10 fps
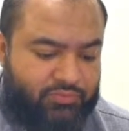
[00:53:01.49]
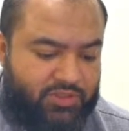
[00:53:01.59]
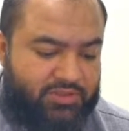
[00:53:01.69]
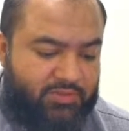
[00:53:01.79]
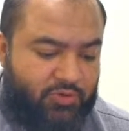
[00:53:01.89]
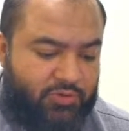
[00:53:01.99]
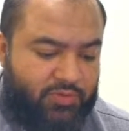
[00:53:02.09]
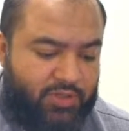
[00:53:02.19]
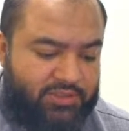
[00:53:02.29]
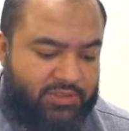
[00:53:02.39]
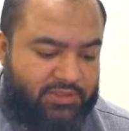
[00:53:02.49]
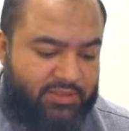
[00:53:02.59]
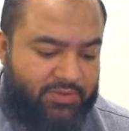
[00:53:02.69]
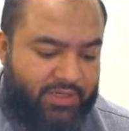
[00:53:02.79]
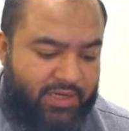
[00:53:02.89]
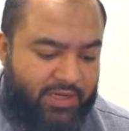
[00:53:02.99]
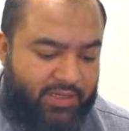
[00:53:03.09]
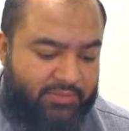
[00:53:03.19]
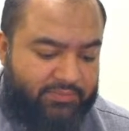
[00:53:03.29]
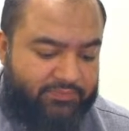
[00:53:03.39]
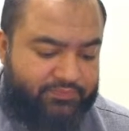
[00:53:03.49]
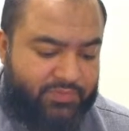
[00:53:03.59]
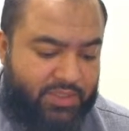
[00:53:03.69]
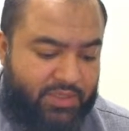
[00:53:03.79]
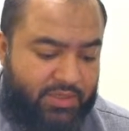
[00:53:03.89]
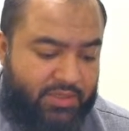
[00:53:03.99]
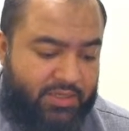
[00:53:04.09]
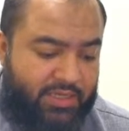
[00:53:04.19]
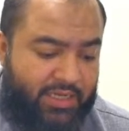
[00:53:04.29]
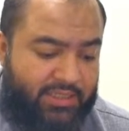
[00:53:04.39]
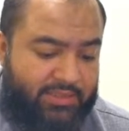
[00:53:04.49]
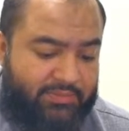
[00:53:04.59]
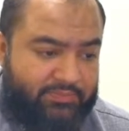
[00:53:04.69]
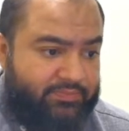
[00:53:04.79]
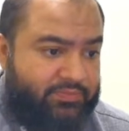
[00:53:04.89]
There's some good questions. 79, 80.